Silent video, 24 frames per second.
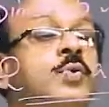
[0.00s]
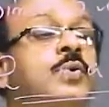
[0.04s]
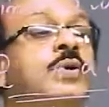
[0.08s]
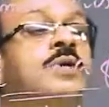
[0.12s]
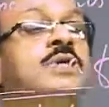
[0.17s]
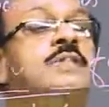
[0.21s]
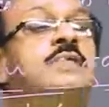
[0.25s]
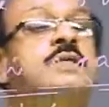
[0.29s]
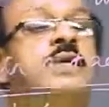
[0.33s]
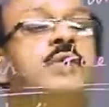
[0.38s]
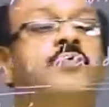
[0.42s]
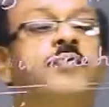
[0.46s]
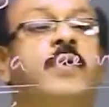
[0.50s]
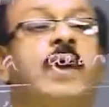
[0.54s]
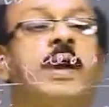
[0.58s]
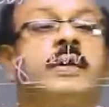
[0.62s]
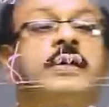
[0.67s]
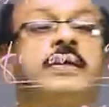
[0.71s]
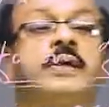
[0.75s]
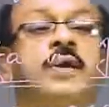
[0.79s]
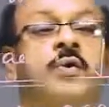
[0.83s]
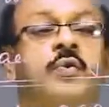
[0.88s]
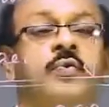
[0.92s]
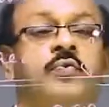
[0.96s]
is a
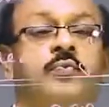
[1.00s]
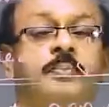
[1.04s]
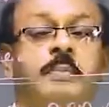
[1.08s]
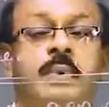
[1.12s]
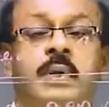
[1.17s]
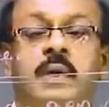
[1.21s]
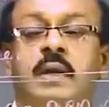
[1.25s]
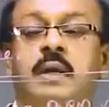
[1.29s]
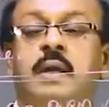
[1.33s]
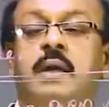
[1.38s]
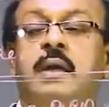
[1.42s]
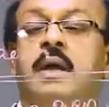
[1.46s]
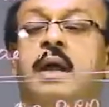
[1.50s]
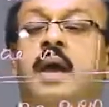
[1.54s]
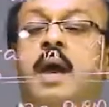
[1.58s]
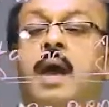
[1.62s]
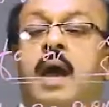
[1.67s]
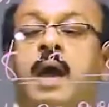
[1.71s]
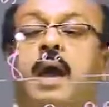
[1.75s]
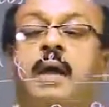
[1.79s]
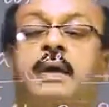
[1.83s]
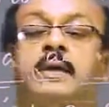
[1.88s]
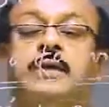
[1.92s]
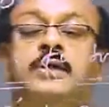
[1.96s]
factor of b
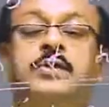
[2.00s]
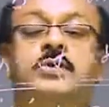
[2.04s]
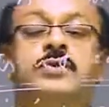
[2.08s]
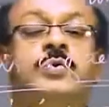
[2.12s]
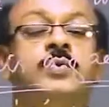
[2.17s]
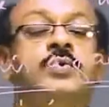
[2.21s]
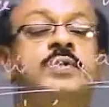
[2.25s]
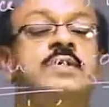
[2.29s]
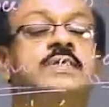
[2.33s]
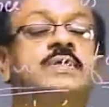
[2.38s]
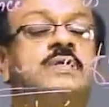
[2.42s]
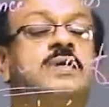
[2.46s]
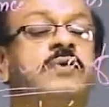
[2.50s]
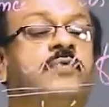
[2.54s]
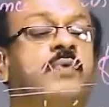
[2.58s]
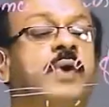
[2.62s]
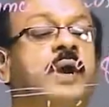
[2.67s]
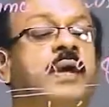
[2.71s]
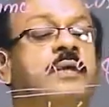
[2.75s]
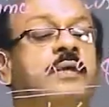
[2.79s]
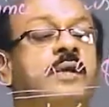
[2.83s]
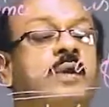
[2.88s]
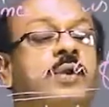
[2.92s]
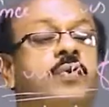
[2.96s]
and 2 is a
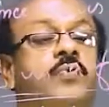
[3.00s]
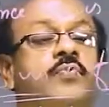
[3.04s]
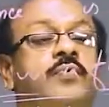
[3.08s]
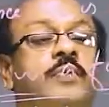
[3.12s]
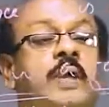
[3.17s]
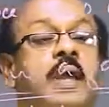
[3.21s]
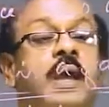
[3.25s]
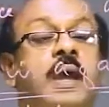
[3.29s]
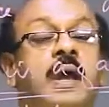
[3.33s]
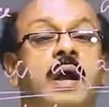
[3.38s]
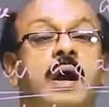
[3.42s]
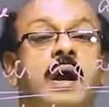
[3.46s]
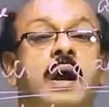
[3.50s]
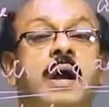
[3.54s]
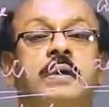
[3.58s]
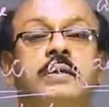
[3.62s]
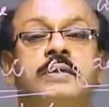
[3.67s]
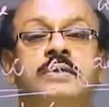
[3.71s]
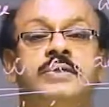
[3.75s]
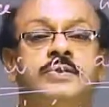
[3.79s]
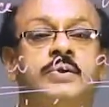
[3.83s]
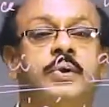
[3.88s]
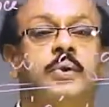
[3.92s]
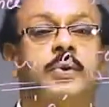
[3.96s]
factor of a
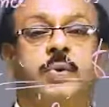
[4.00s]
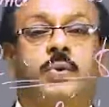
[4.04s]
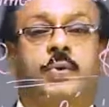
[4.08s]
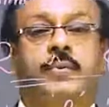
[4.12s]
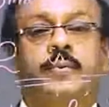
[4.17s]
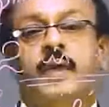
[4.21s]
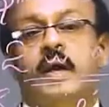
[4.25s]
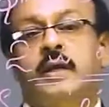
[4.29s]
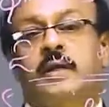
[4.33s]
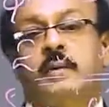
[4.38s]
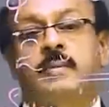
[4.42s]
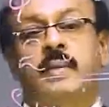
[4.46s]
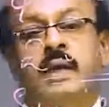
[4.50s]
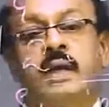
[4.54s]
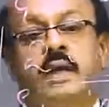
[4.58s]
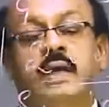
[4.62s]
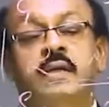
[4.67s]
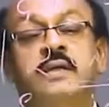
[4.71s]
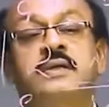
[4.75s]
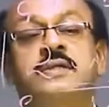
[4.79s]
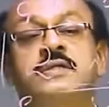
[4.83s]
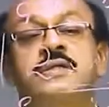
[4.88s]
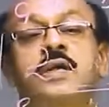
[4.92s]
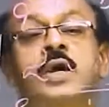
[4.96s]
also. That
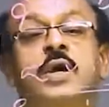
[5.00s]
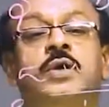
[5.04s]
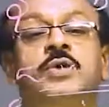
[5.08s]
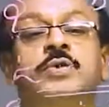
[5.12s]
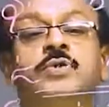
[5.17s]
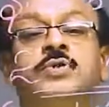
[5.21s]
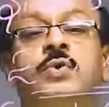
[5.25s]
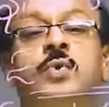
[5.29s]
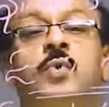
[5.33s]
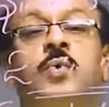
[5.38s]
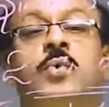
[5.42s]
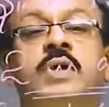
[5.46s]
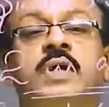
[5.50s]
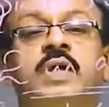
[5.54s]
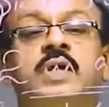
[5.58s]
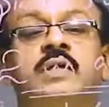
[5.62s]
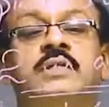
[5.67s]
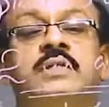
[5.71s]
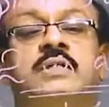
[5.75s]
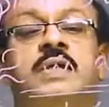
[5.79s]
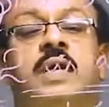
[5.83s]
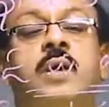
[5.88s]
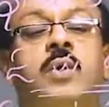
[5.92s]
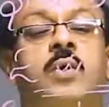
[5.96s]
means 2
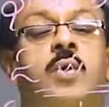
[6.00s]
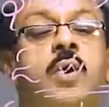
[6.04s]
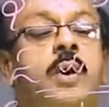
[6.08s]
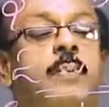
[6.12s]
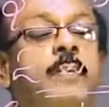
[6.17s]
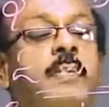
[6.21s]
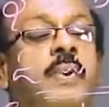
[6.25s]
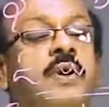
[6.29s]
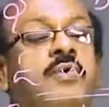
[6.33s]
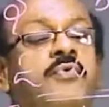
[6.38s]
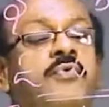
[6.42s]
is a common